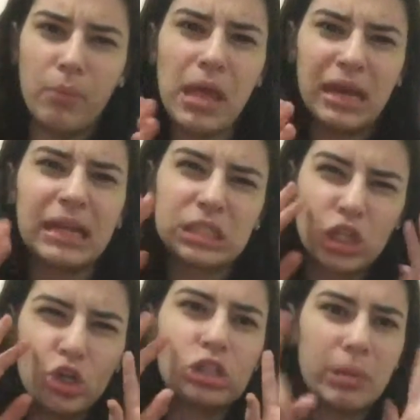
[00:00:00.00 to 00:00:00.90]

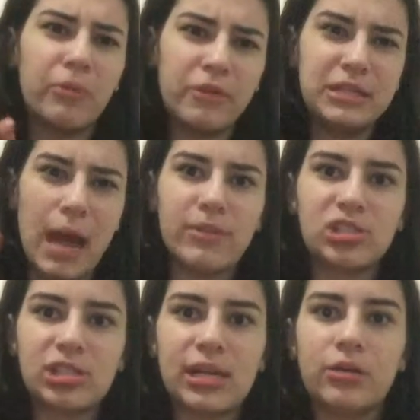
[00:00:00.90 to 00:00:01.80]
excuse some of the
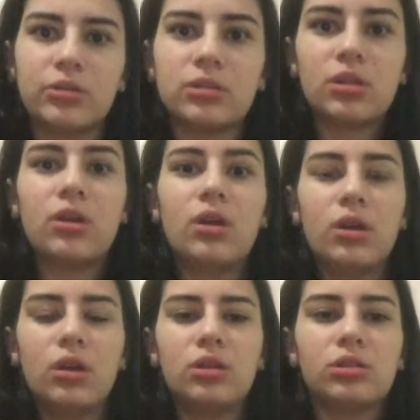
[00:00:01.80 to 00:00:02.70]
damaged cells.
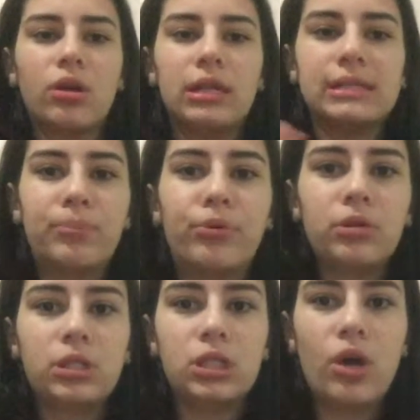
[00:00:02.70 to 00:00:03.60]
So it's
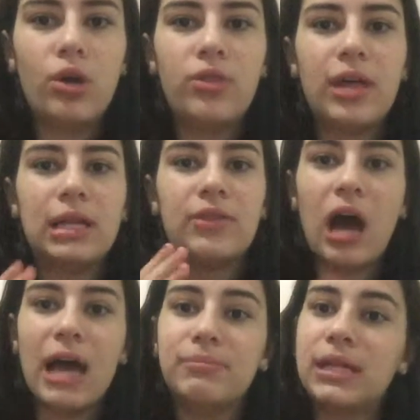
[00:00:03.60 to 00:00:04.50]
important to note that the
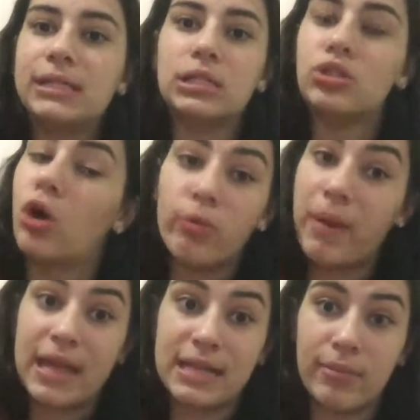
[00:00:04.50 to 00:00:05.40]
IMT does not
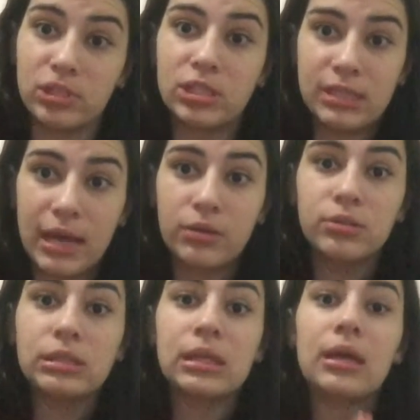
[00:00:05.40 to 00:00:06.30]
repair damaged
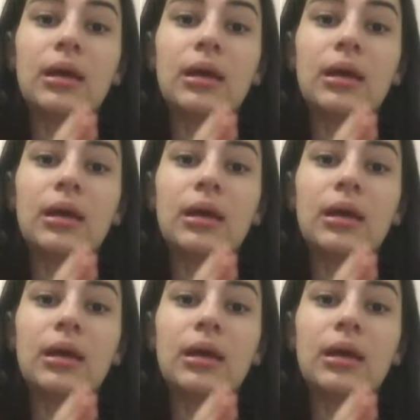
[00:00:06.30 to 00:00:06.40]
cells,